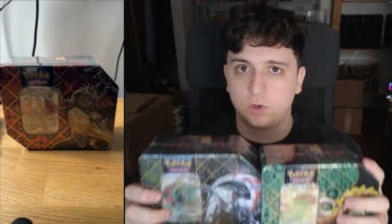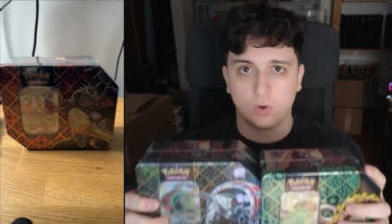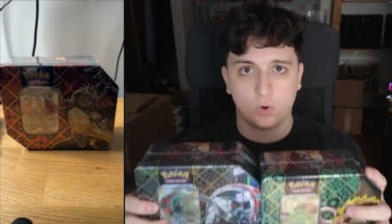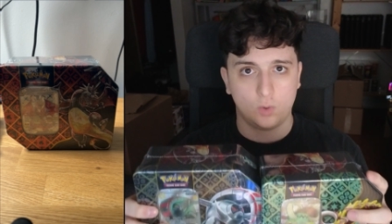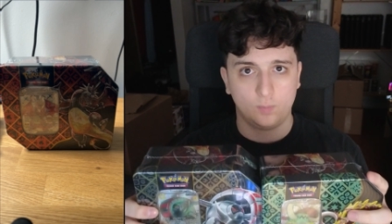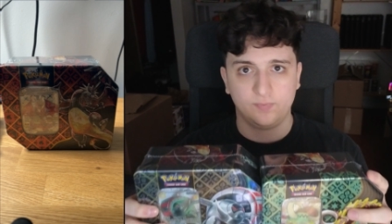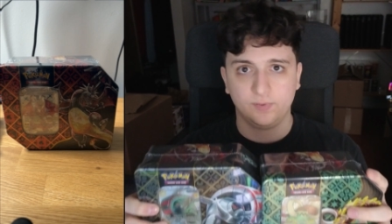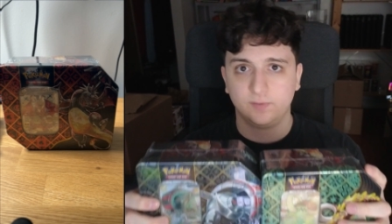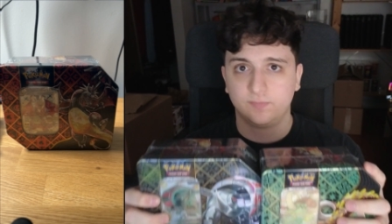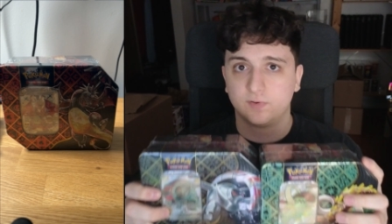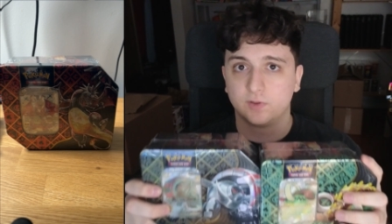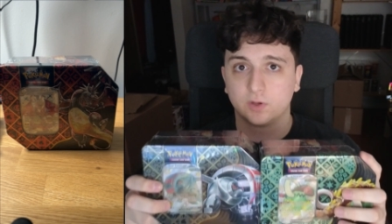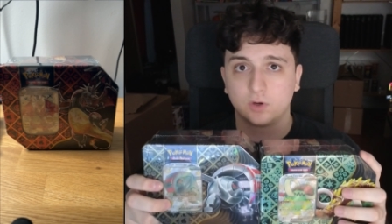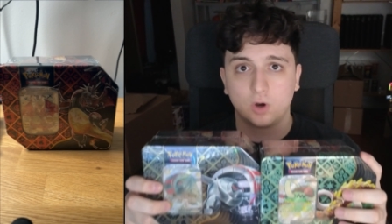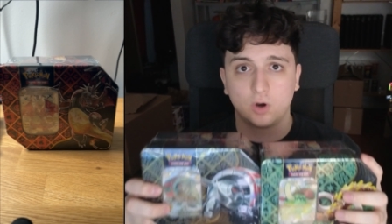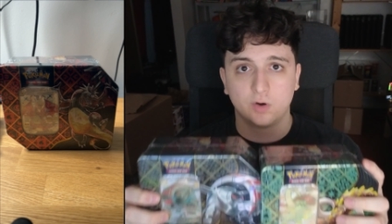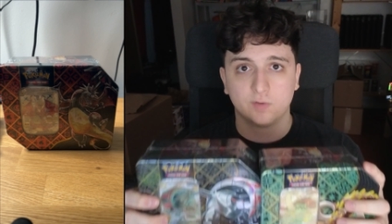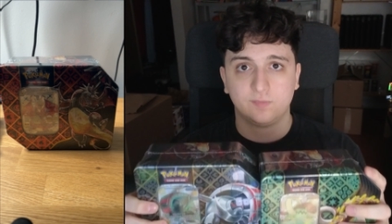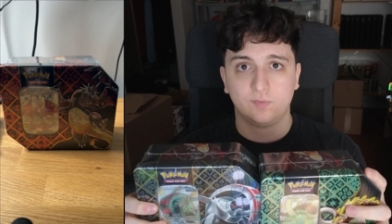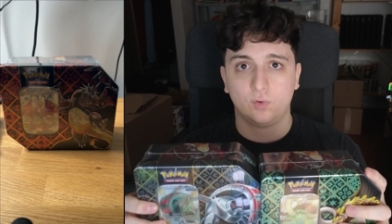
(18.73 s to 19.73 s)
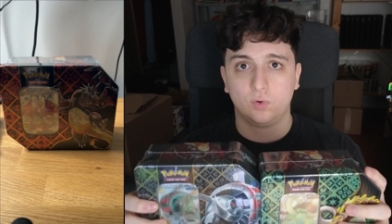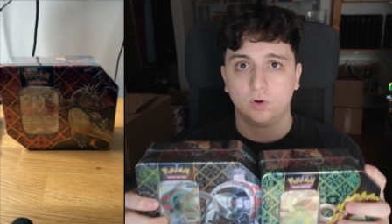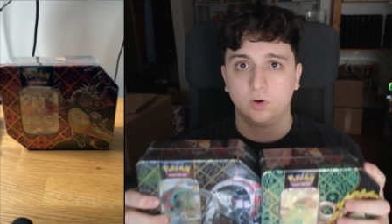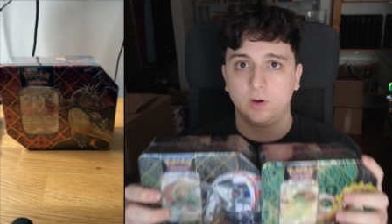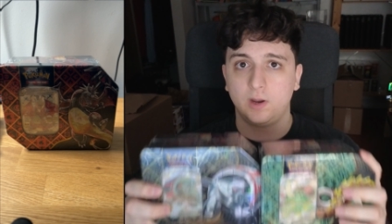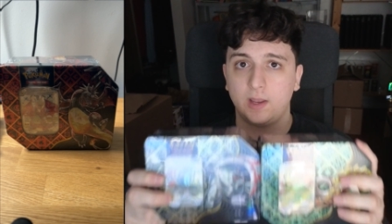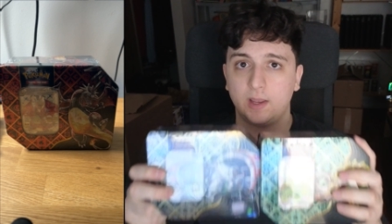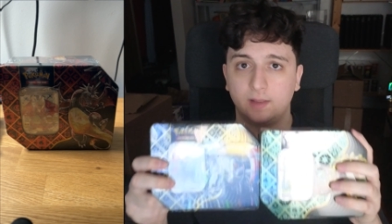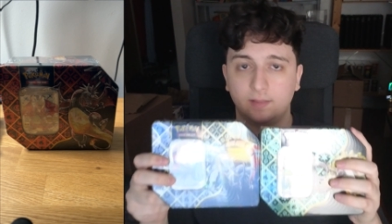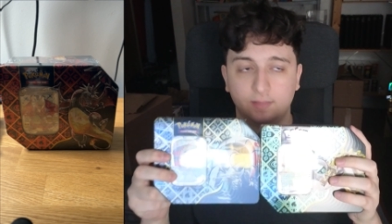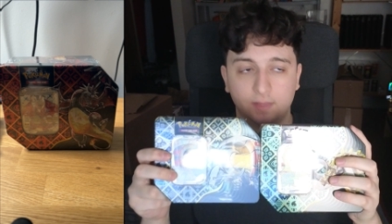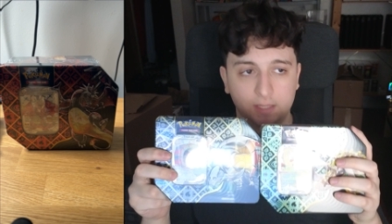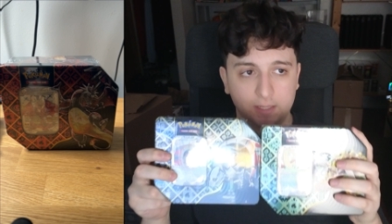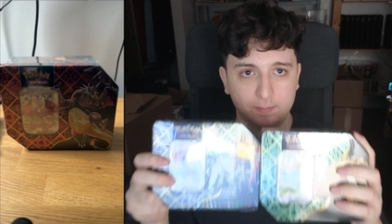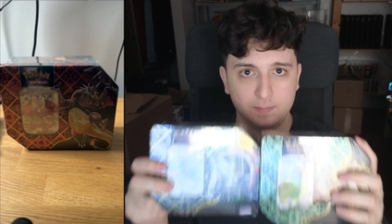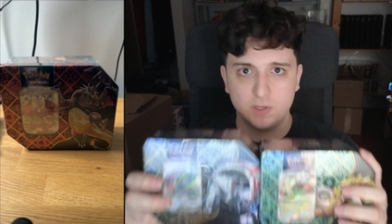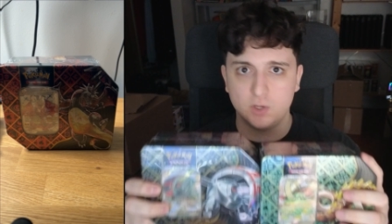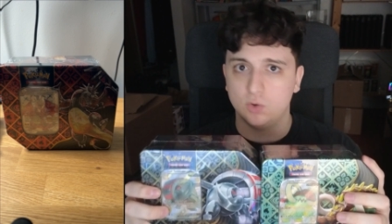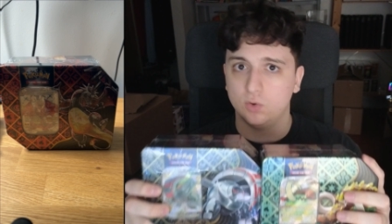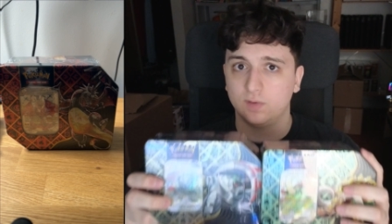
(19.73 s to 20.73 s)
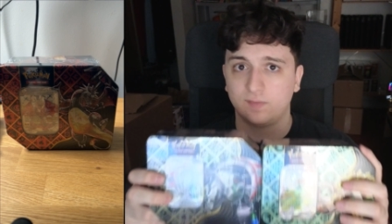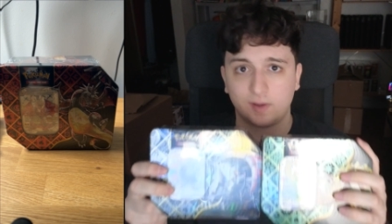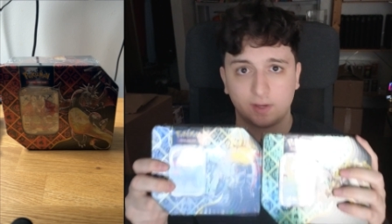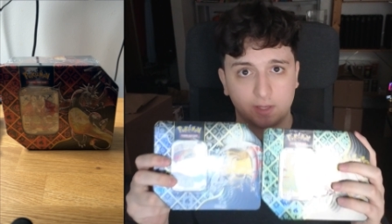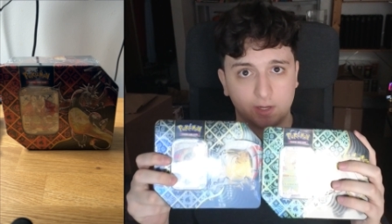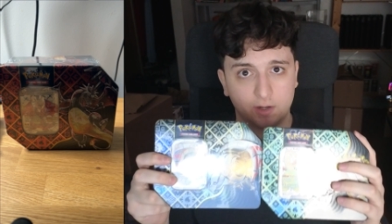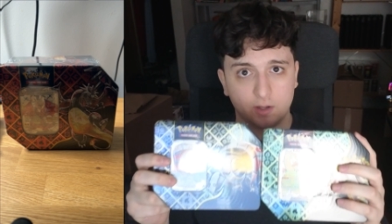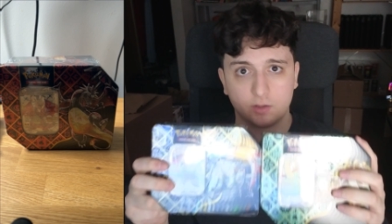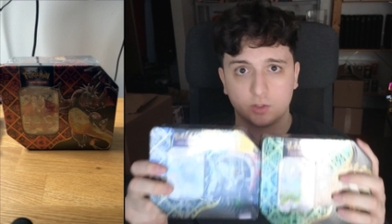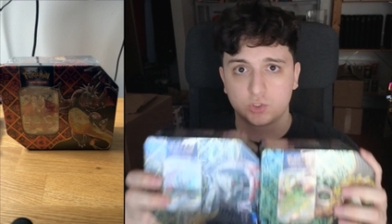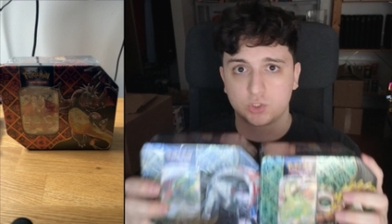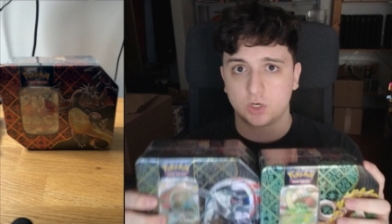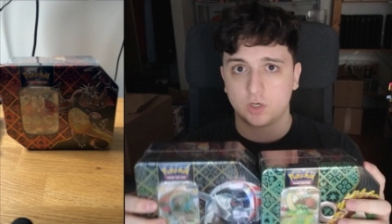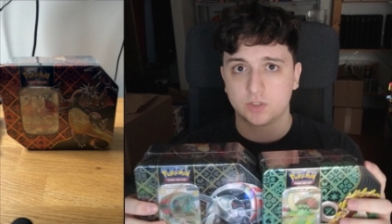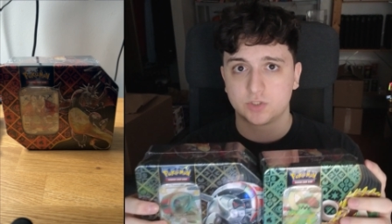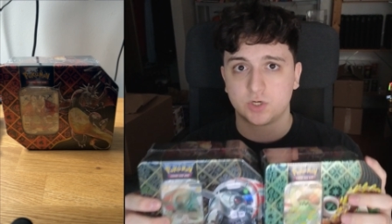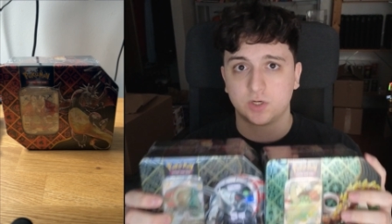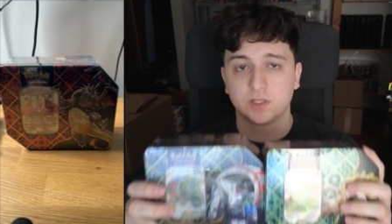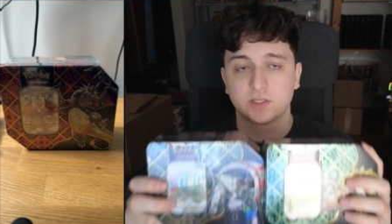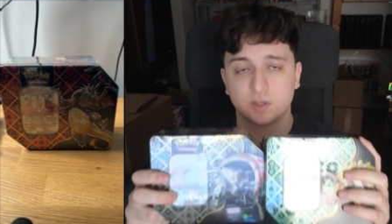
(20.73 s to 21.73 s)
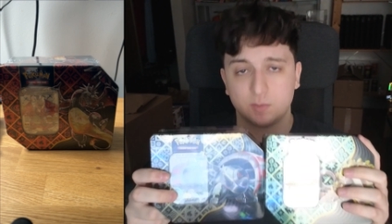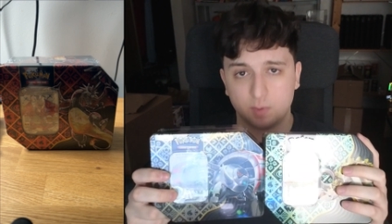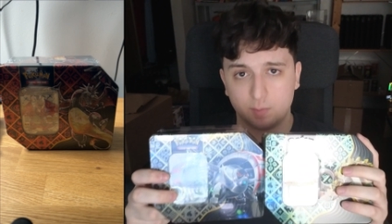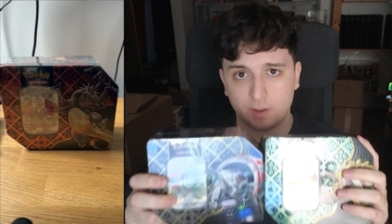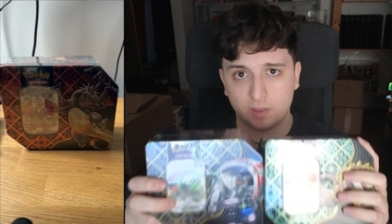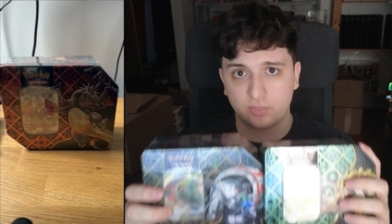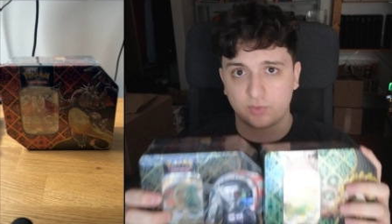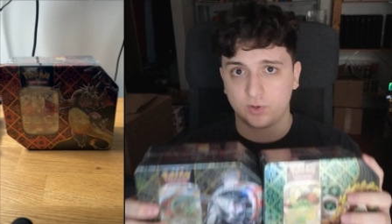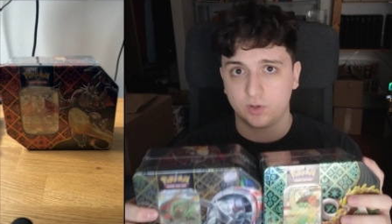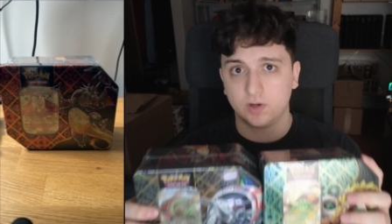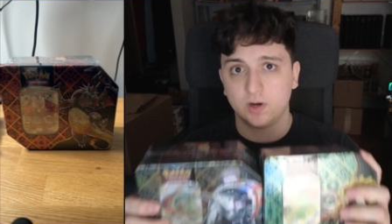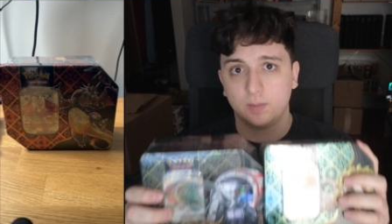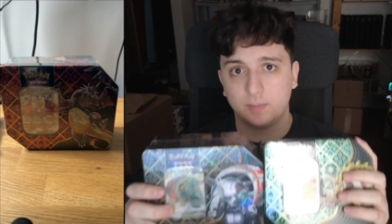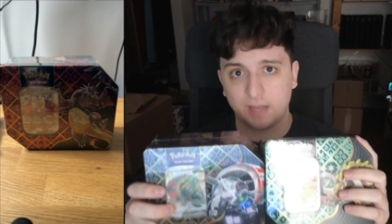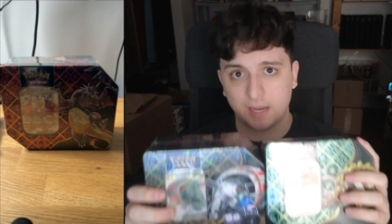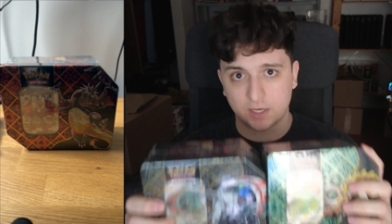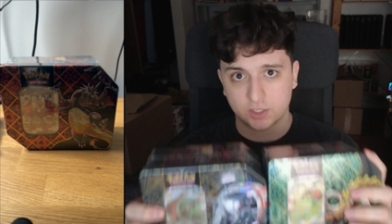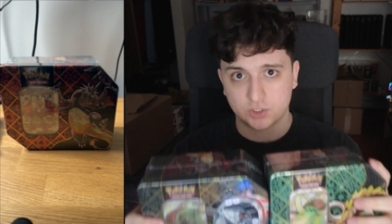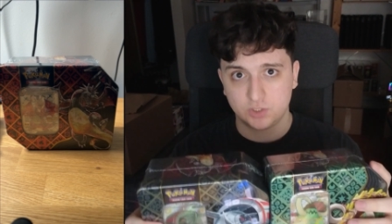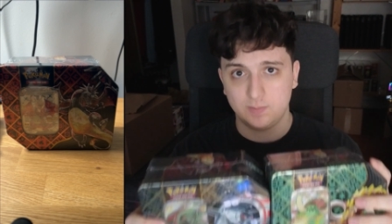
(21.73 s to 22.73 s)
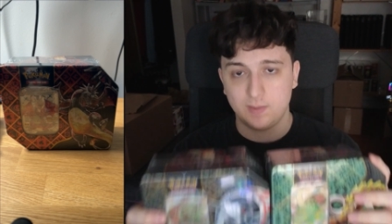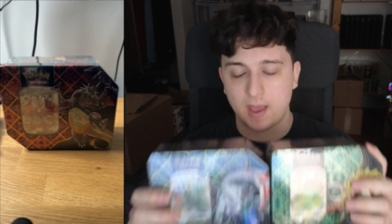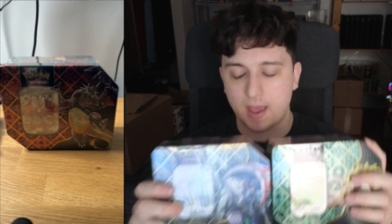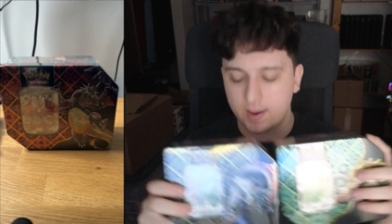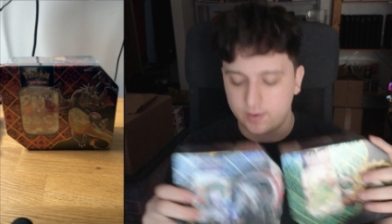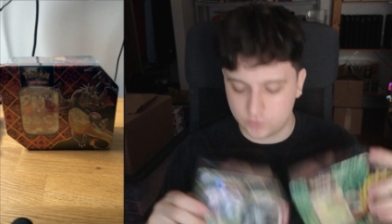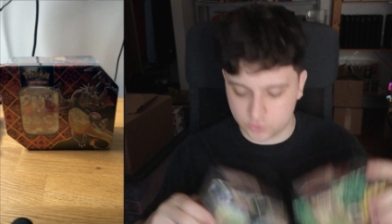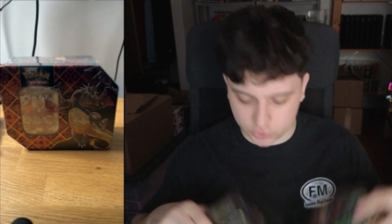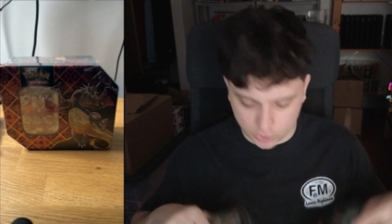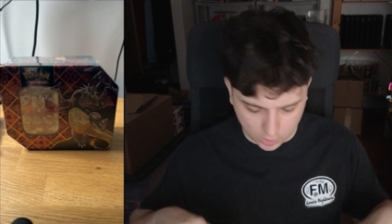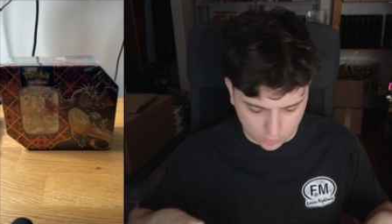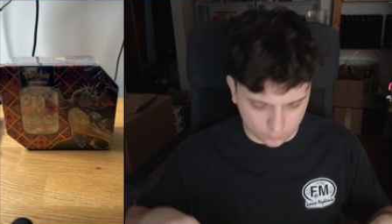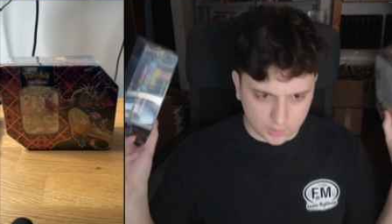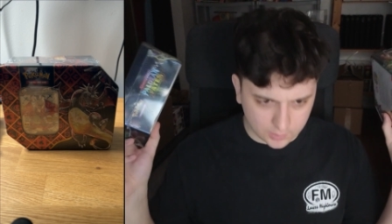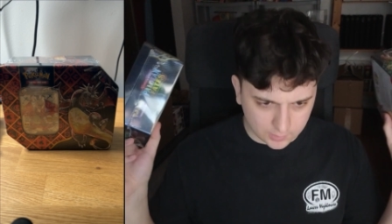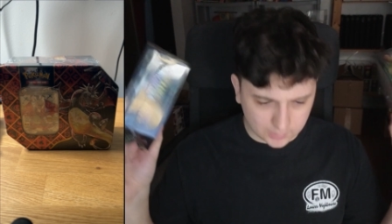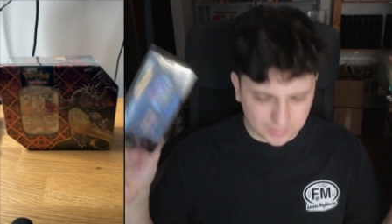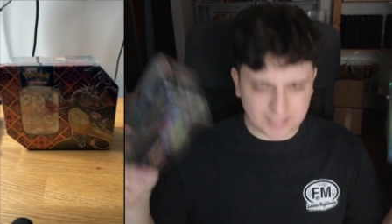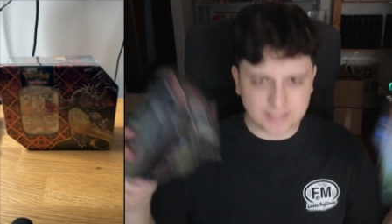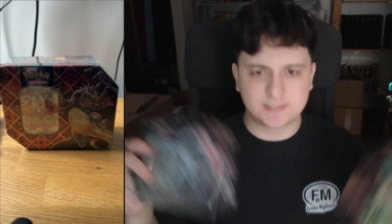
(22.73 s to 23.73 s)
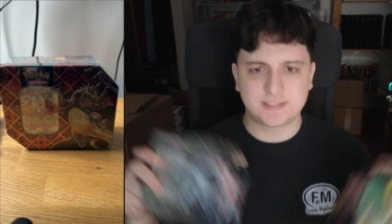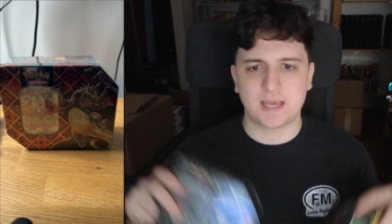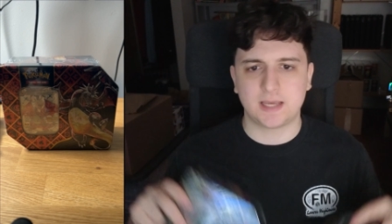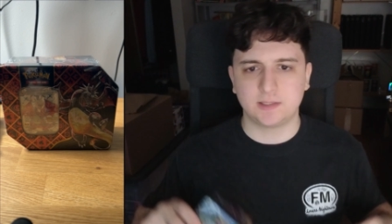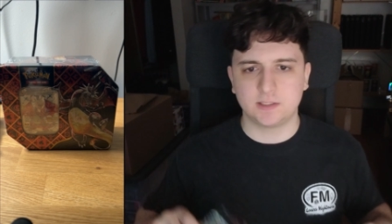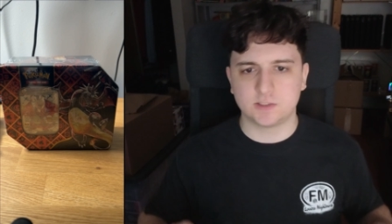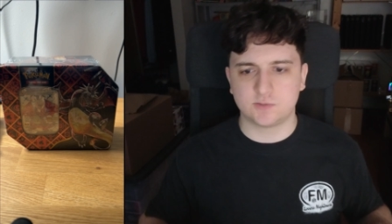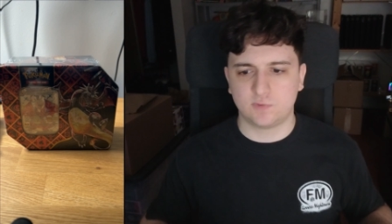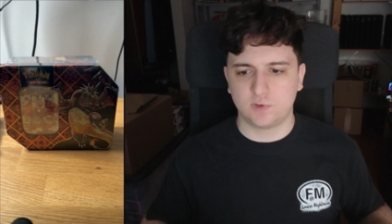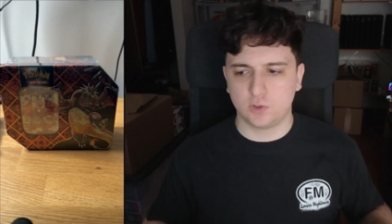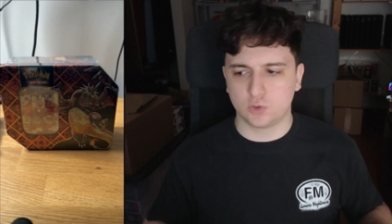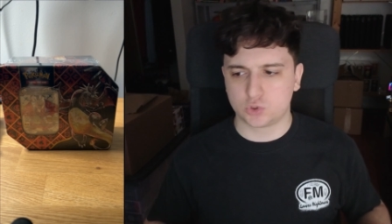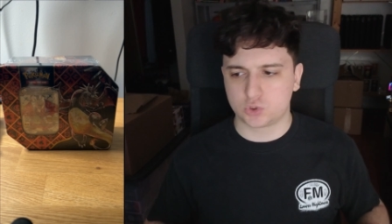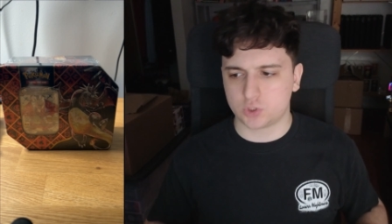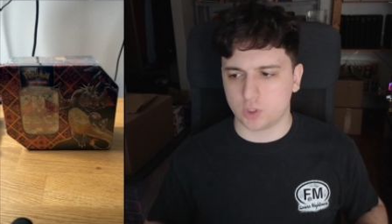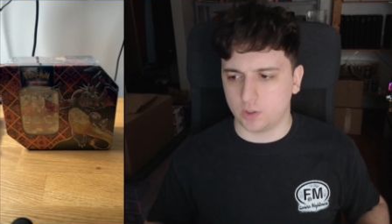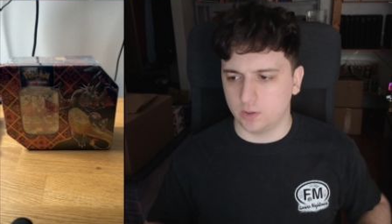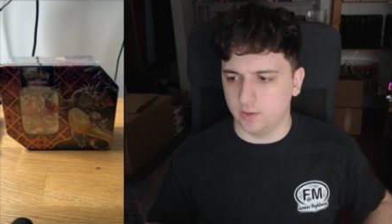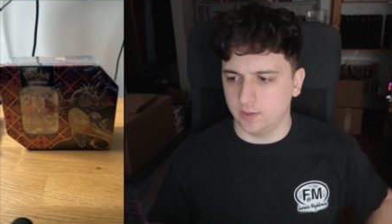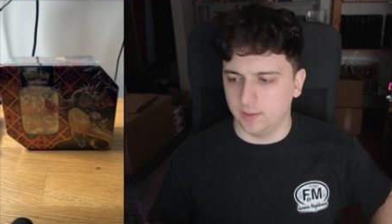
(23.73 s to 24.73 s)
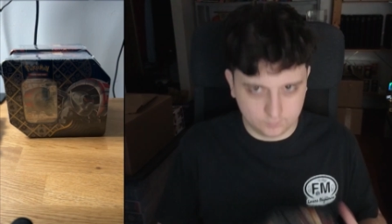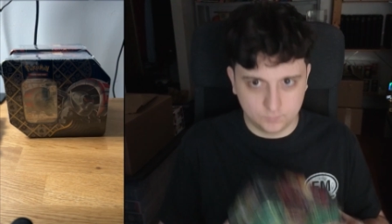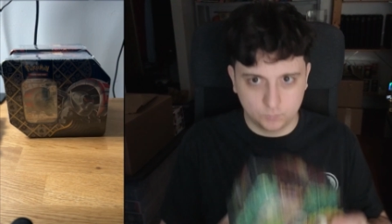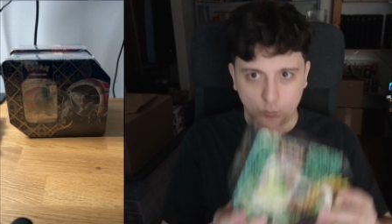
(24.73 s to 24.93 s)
Hopefully for the Gardevoir and the Mew. If I get another Charizard, that's gonna be my third and I'll be actually mad. So let's get this video started.